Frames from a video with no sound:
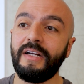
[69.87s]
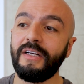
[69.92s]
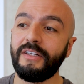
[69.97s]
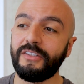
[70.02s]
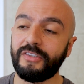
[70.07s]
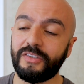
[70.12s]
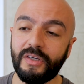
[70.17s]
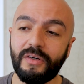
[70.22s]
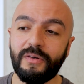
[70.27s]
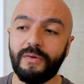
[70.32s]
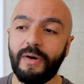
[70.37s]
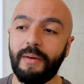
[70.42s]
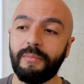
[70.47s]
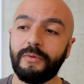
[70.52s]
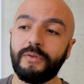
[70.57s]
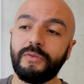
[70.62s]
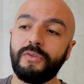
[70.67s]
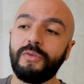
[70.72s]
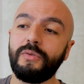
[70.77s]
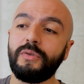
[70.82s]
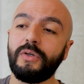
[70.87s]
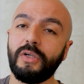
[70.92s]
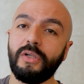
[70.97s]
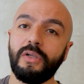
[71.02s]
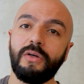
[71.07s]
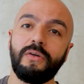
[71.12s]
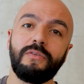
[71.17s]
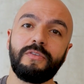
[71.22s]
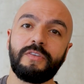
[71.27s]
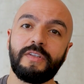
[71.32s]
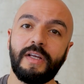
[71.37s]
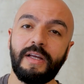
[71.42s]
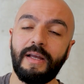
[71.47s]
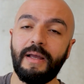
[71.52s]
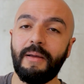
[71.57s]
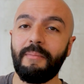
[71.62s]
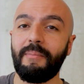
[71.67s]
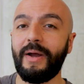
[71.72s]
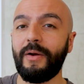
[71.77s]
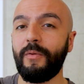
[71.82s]
So I'm going to close
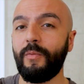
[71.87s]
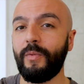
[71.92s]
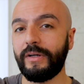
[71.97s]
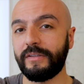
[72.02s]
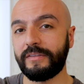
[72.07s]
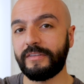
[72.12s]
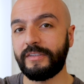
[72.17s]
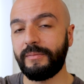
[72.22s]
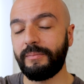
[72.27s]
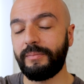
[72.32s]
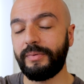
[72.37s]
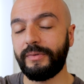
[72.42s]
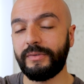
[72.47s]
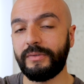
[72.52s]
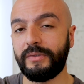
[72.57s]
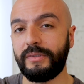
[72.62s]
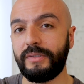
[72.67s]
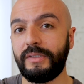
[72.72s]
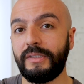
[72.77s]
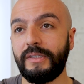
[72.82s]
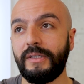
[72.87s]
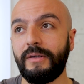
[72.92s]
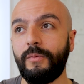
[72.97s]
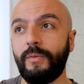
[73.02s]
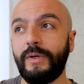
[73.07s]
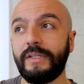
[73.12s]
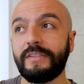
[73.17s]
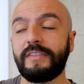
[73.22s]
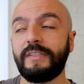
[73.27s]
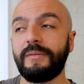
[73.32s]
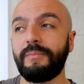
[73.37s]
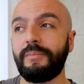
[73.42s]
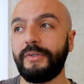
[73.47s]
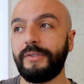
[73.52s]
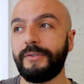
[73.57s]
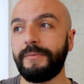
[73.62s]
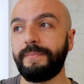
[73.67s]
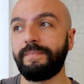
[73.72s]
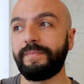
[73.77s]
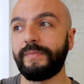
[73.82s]
my
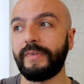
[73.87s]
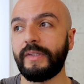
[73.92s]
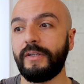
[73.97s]
Wealthsimple